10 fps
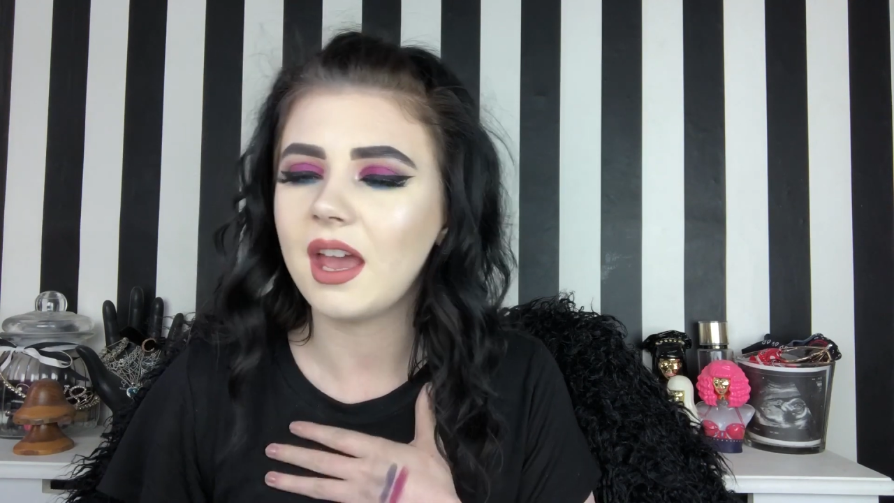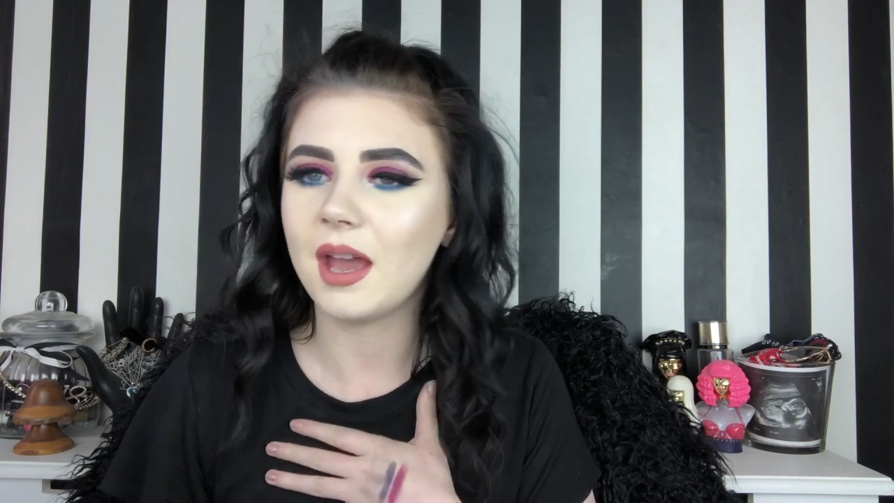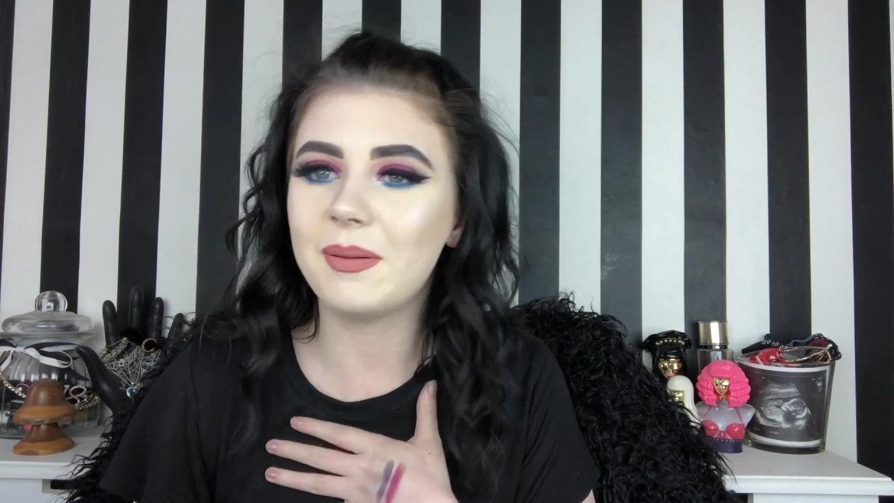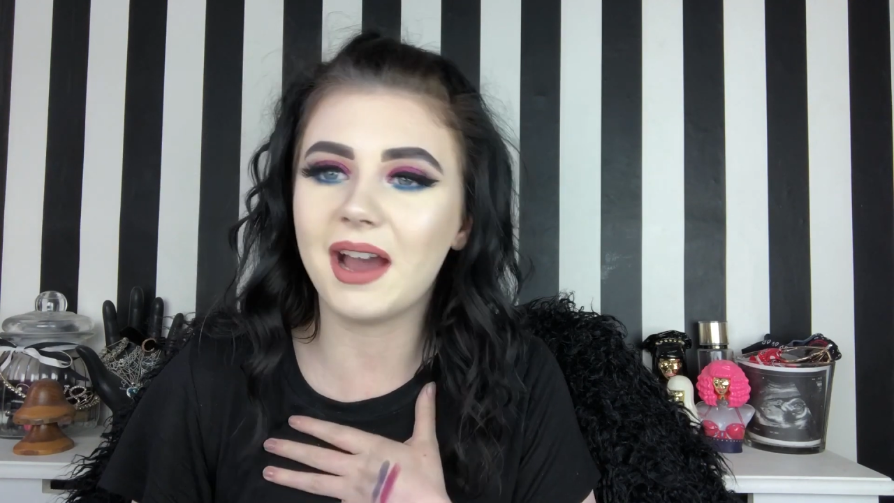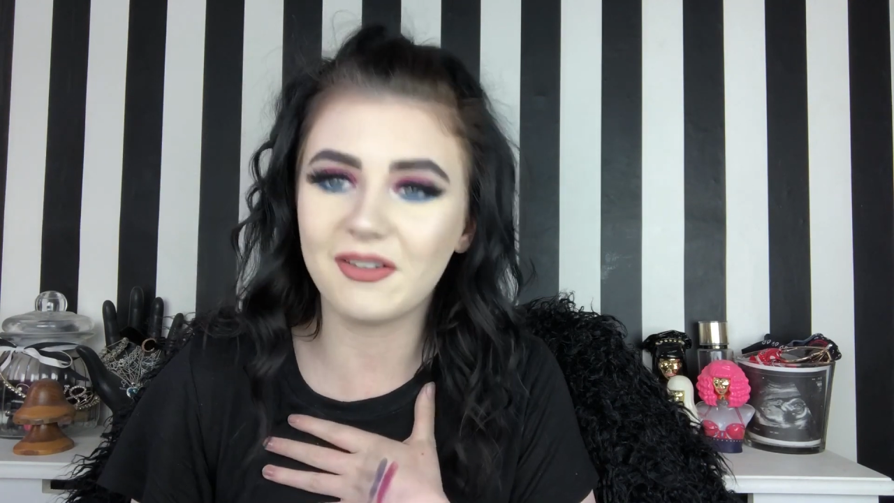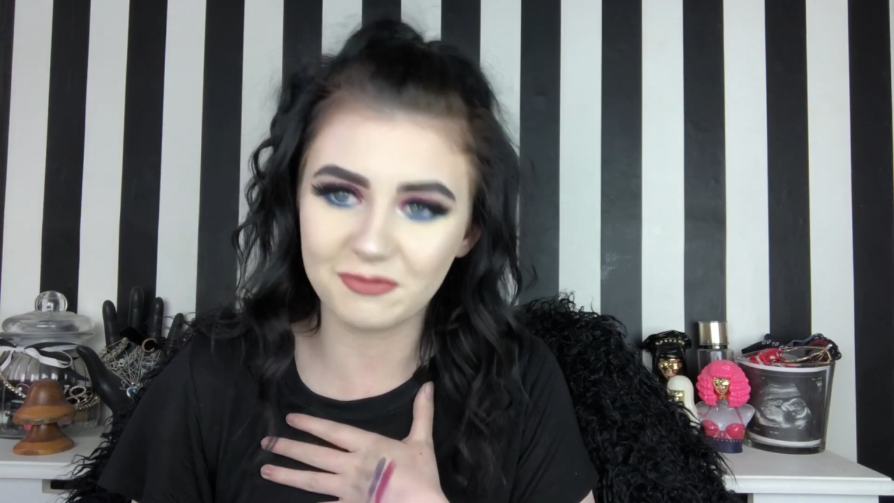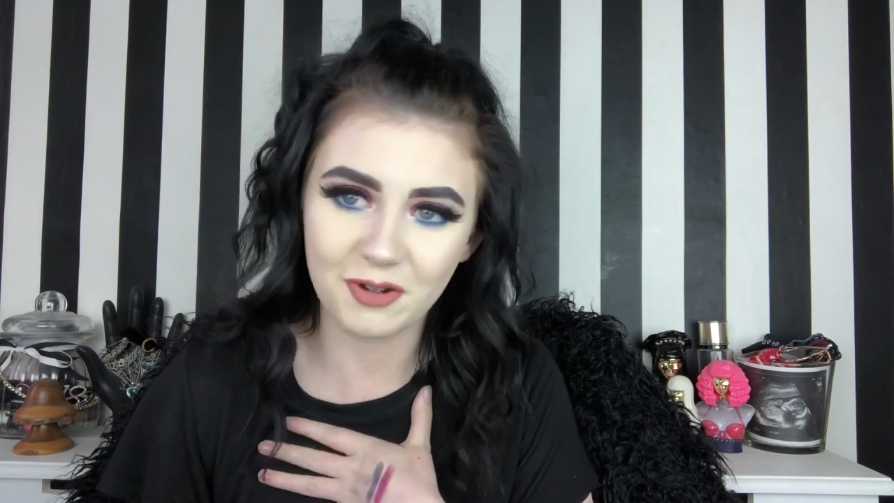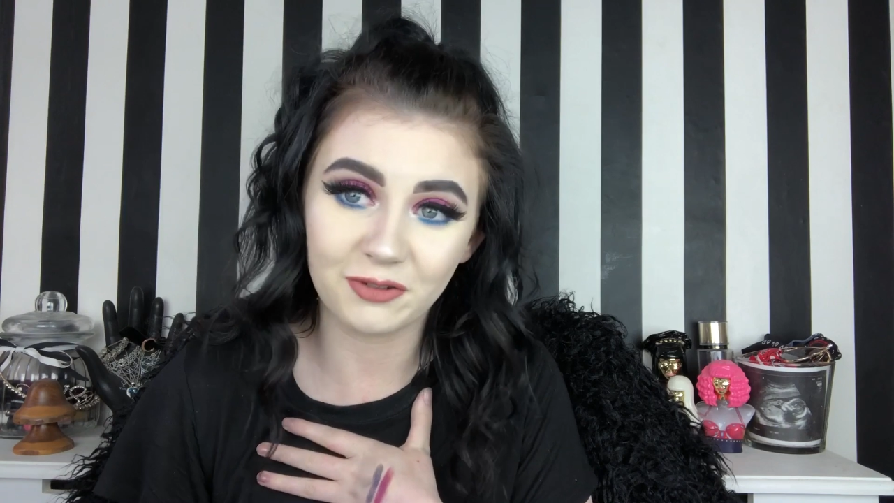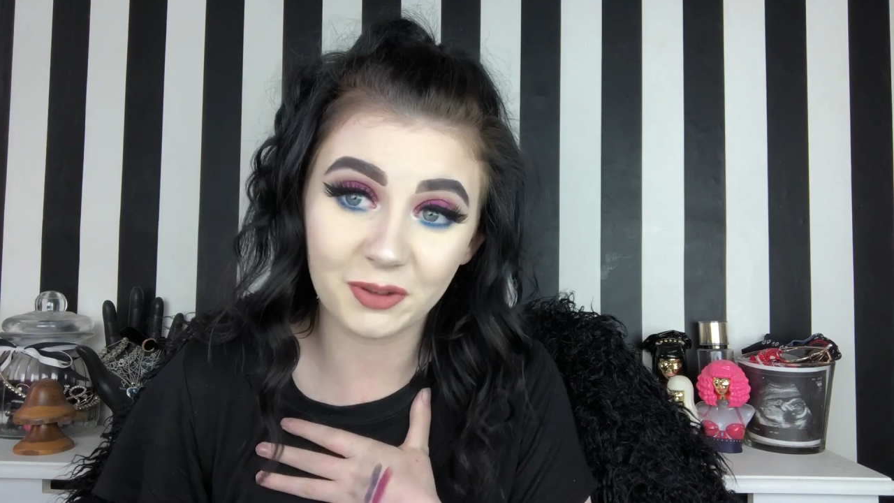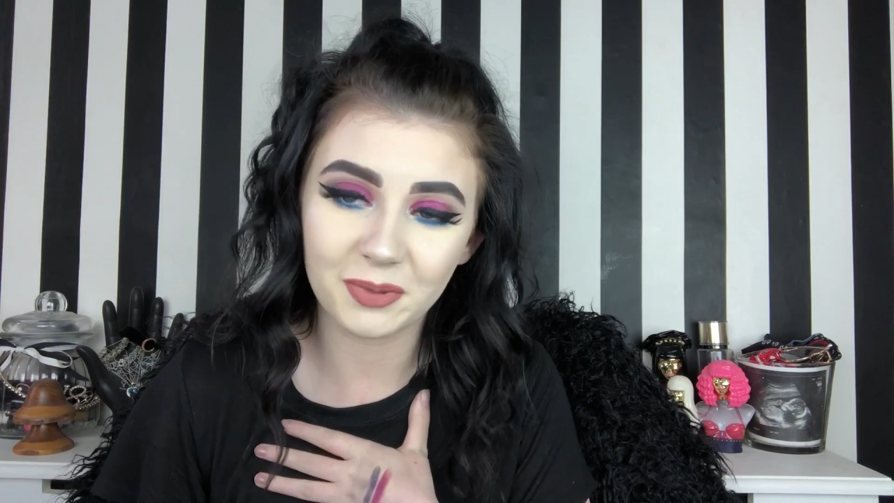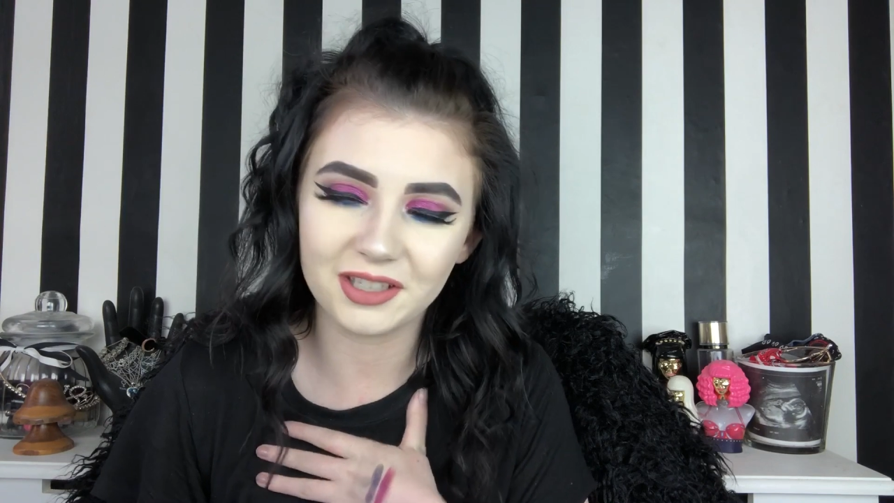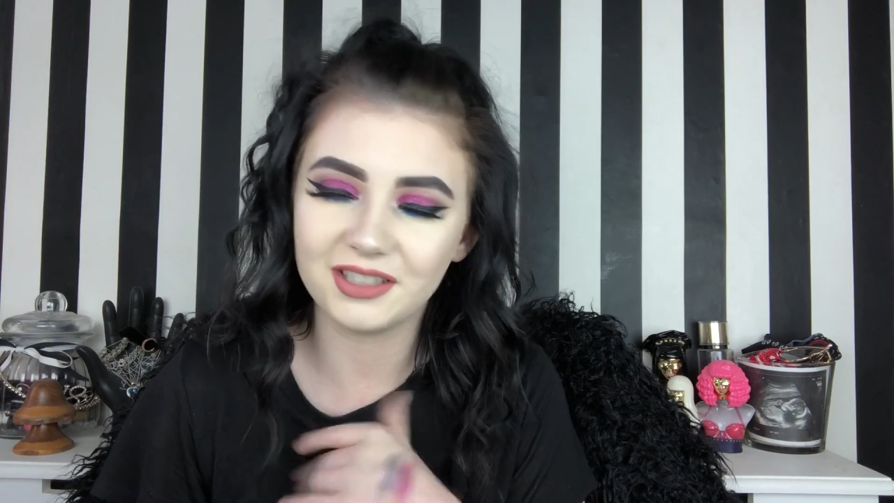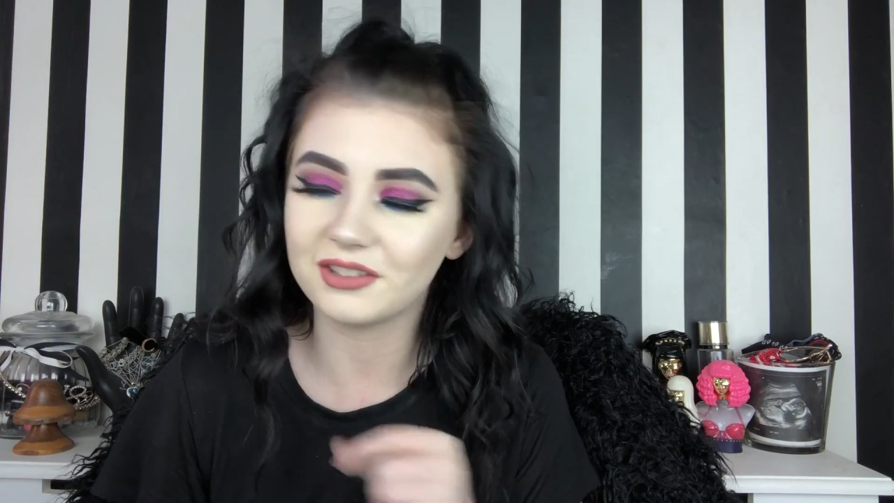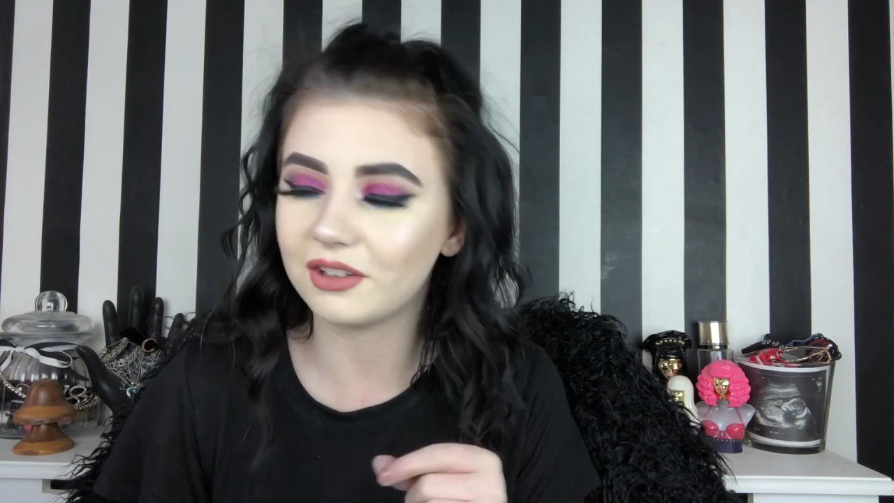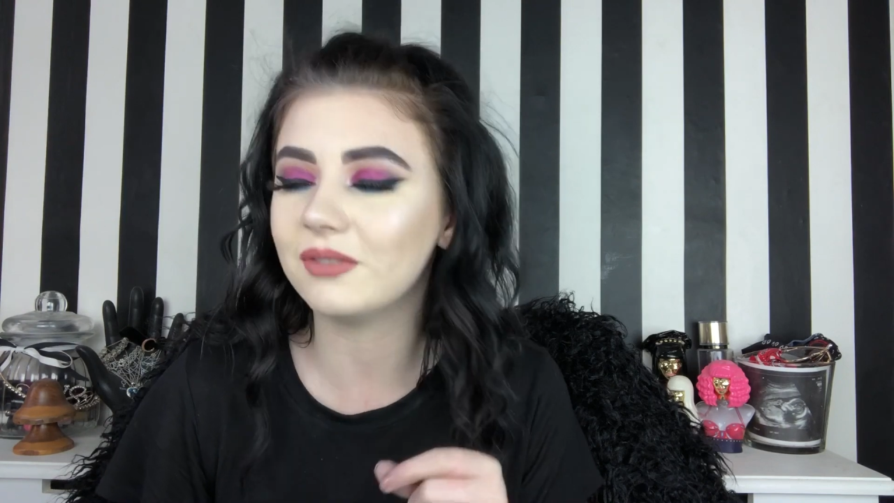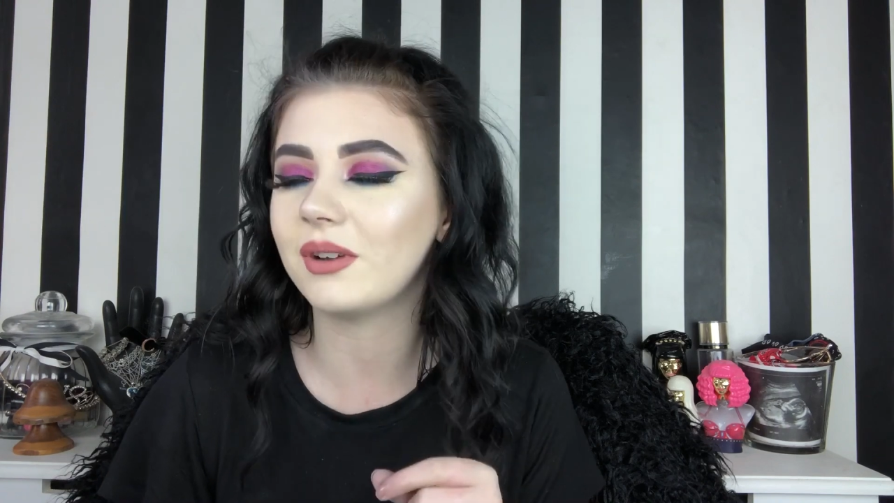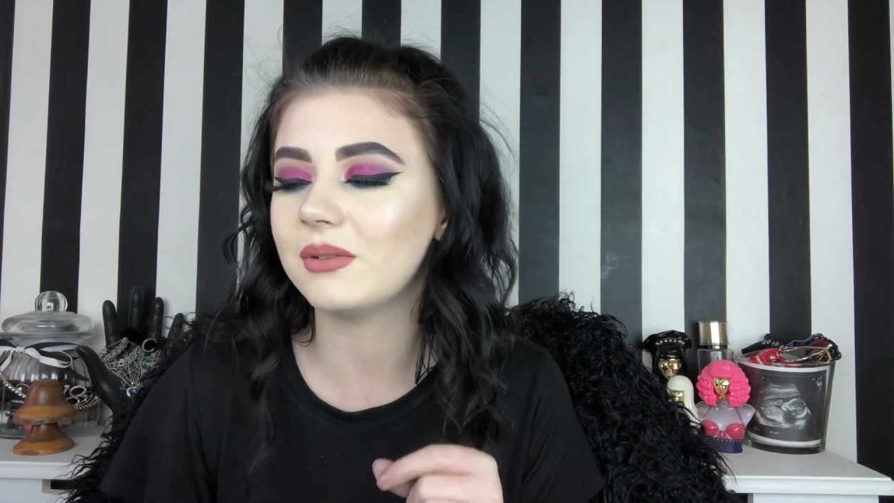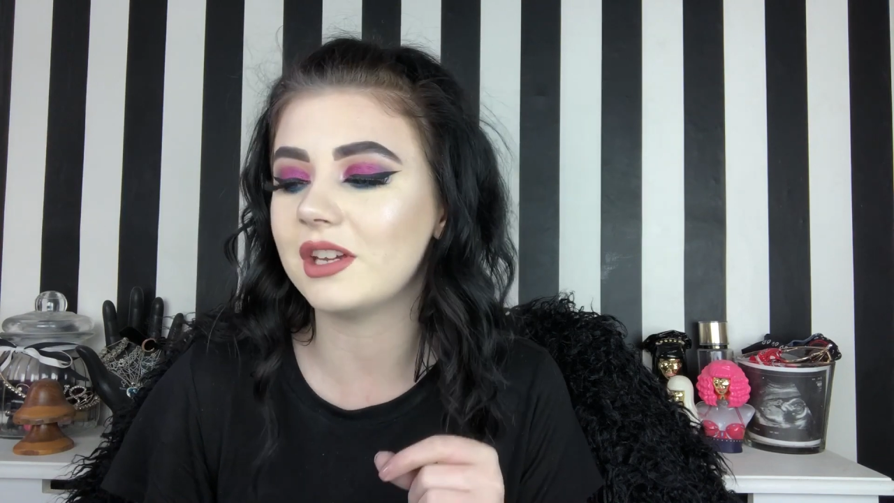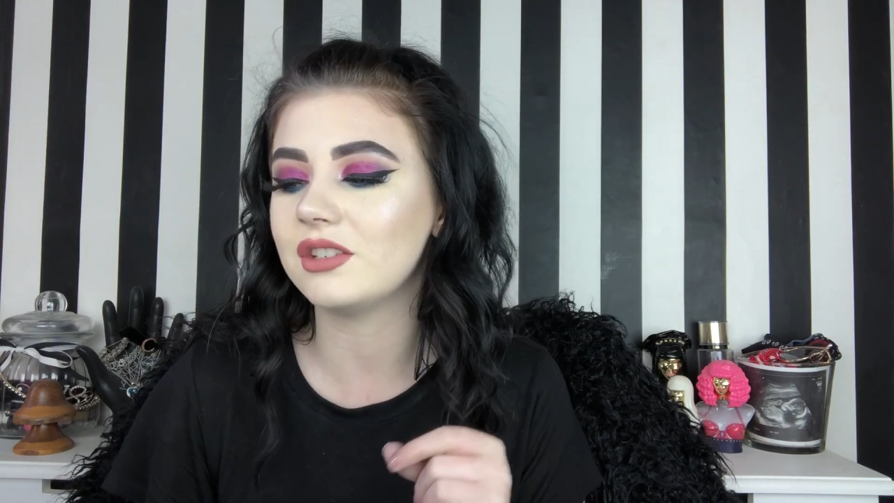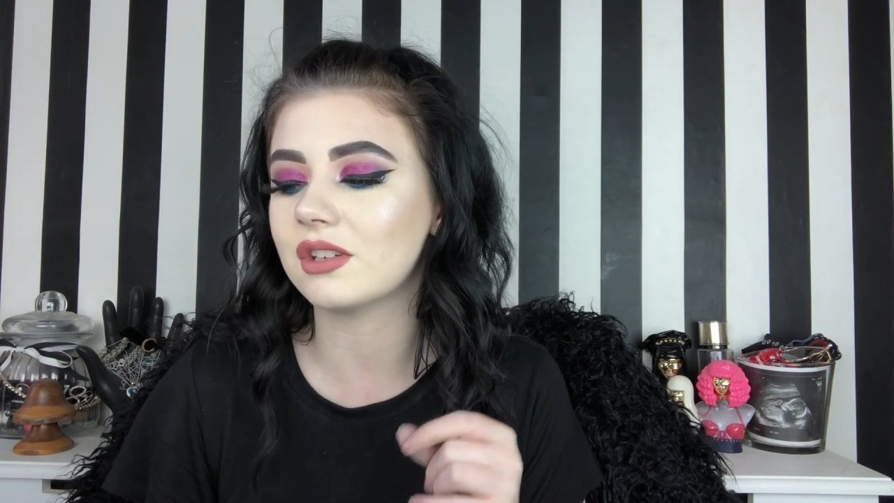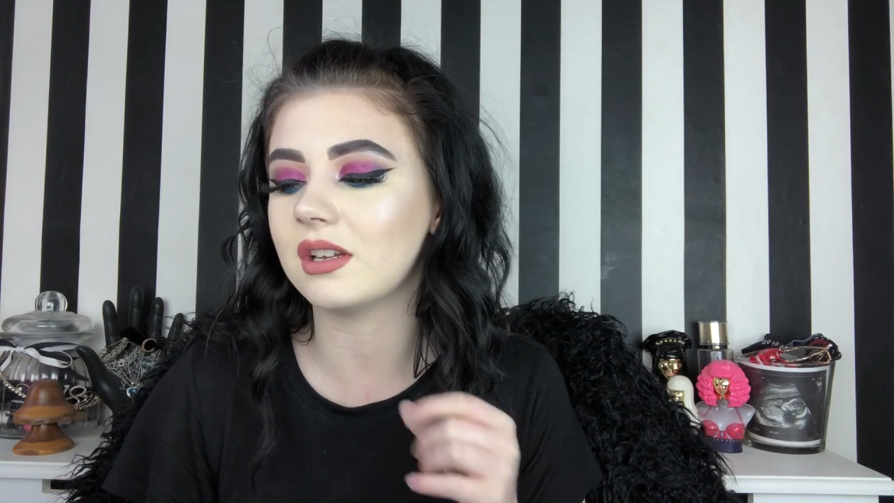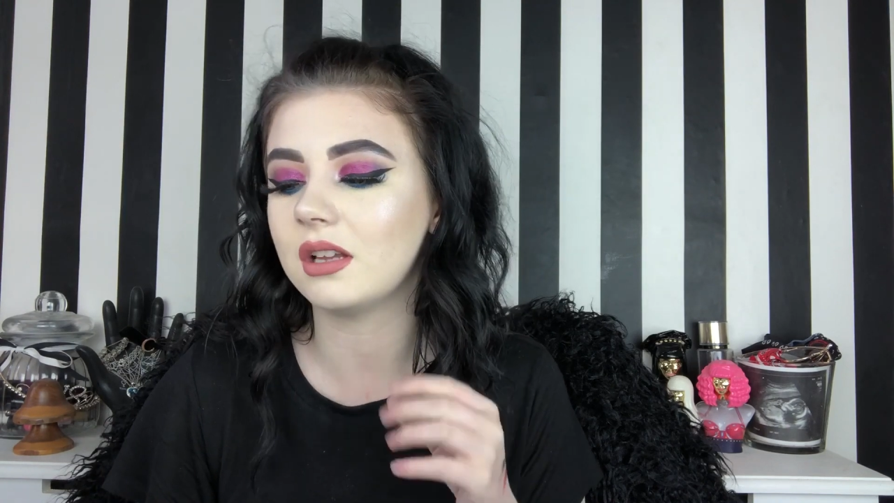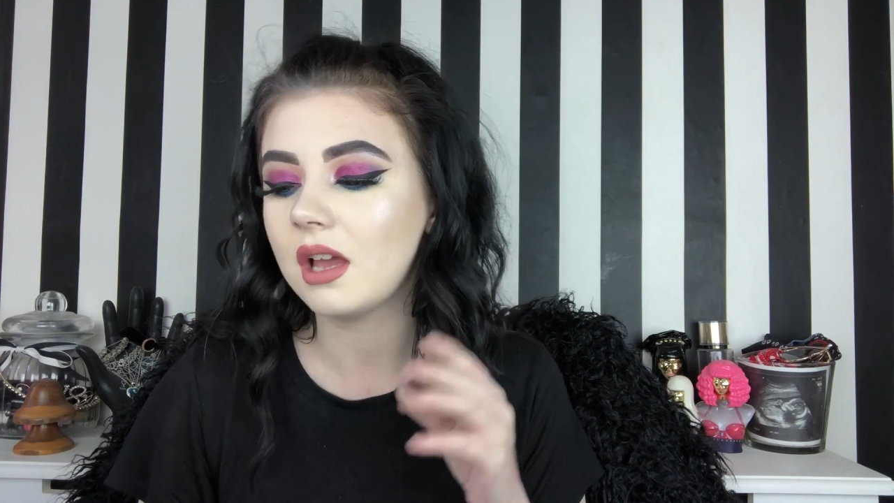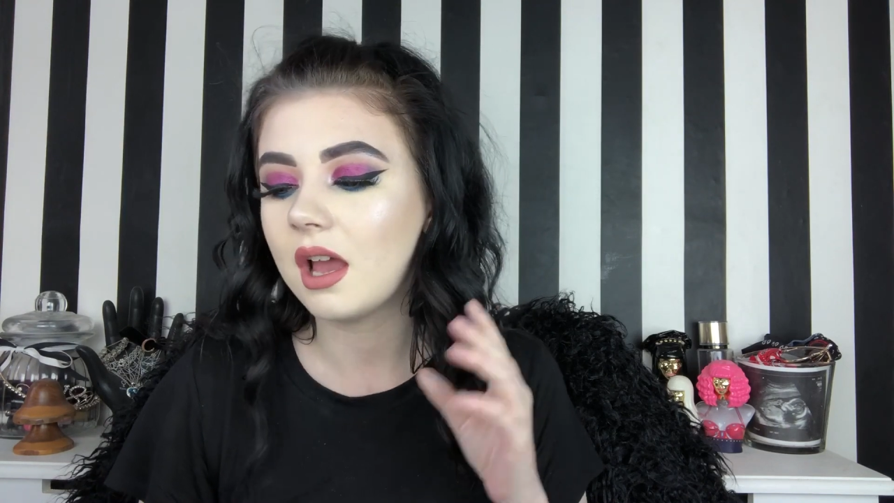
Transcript: I have my full opinions on the foundation.